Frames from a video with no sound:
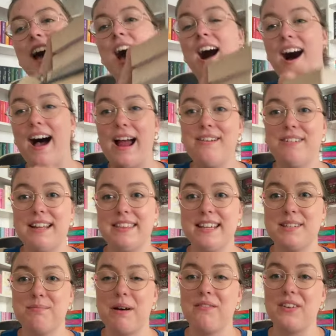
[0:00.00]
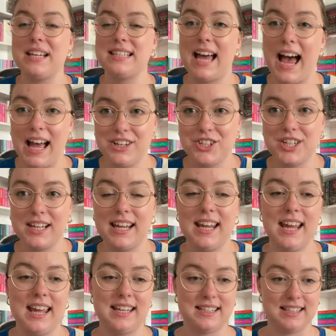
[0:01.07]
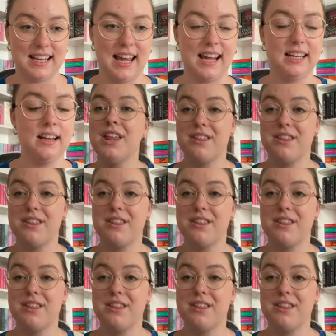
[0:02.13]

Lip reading: I read this month is actually insane.